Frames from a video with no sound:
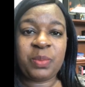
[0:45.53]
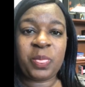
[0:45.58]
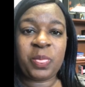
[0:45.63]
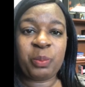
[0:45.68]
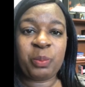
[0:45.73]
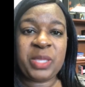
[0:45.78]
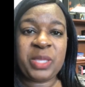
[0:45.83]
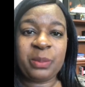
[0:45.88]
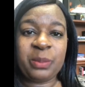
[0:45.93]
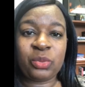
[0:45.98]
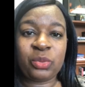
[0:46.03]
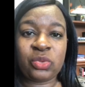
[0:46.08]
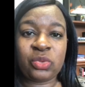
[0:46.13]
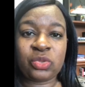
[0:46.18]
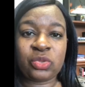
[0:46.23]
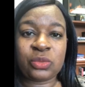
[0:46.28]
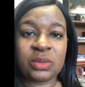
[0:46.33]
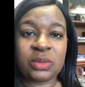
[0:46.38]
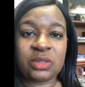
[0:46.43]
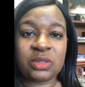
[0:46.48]

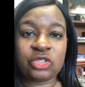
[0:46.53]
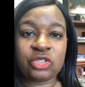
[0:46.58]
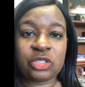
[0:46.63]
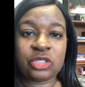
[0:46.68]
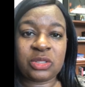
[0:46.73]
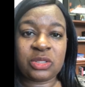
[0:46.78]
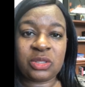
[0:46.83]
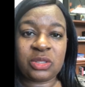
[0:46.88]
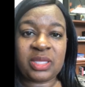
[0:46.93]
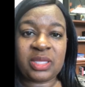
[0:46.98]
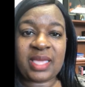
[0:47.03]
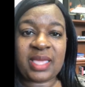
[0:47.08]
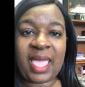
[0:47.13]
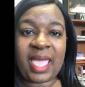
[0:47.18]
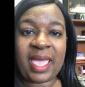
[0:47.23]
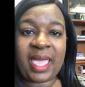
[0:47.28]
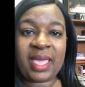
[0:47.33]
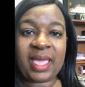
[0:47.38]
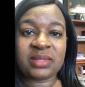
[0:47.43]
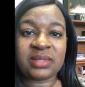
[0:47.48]
people look
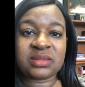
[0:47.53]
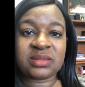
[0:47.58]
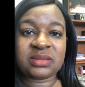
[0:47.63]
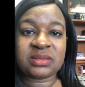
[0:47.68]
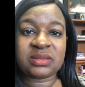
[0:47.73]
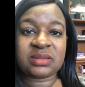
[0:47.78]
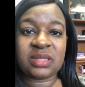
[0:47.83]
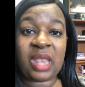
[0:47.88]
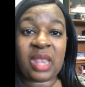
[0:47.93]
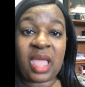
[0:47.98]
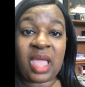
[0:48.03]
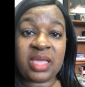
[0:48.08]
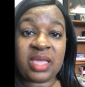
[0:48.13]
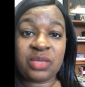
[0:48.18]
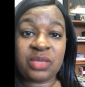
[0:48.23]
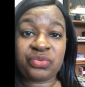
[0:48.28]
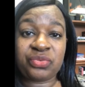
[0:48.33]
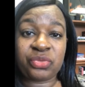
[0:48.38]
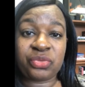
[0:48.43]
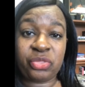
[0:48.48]
at
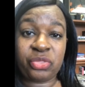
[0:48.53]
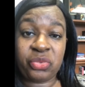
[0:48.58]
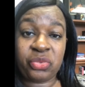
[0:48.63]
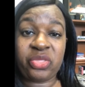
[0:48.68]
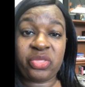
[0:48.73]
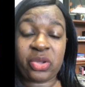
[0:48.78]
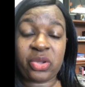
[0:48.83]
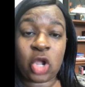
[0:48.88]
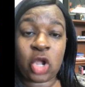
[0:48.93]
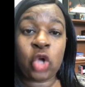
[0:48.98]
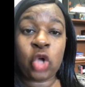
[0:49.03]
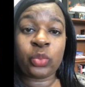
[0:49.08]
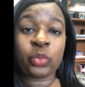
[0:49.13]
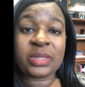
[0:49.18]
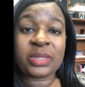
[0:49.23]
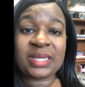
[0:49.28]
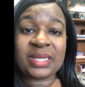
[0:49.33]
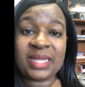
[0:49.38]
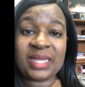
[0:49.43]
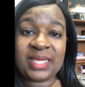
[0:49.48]
life through their
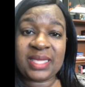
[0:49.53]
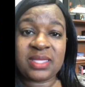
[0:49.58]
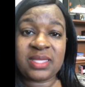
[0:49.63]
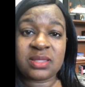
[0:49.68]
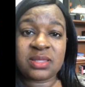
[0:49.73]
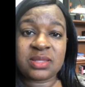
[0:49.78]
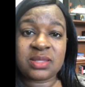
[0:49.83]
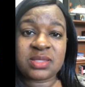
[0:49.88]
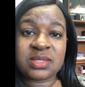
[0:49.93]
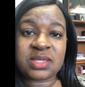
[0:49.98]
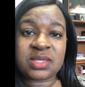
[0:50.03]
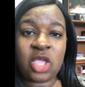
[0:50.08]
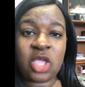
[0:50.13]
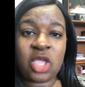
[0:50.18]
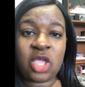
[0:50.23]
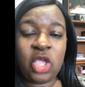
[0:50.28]
own lens.